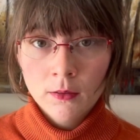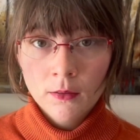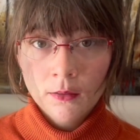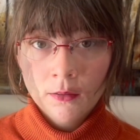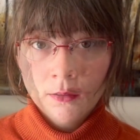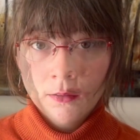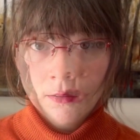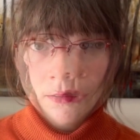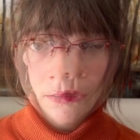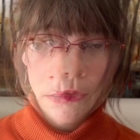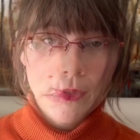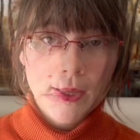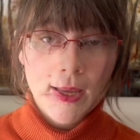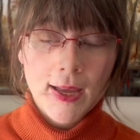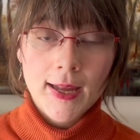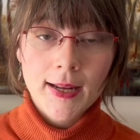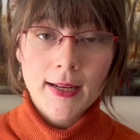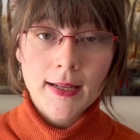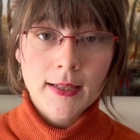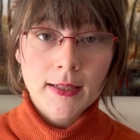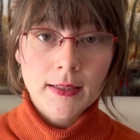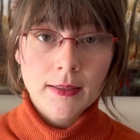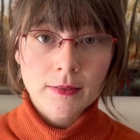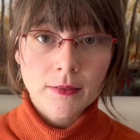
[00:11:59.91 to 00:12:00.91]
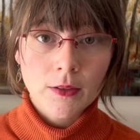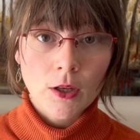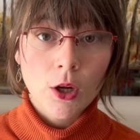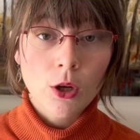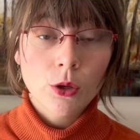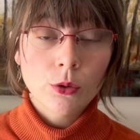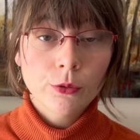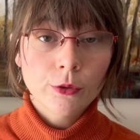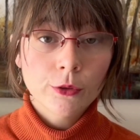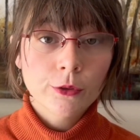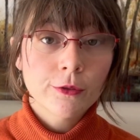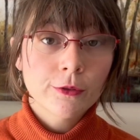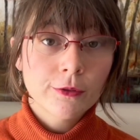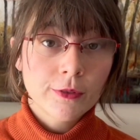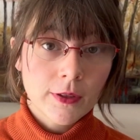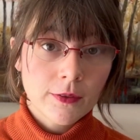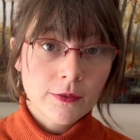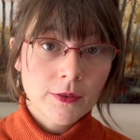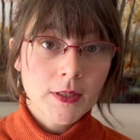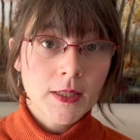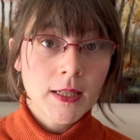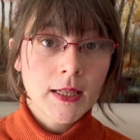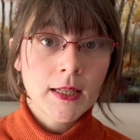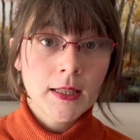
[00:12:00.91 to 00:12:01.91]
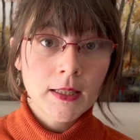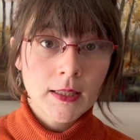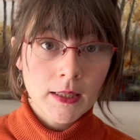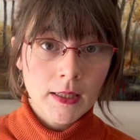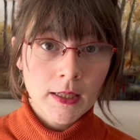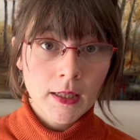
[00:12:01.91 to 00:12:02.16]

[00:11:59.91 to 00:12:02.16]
So that is over 15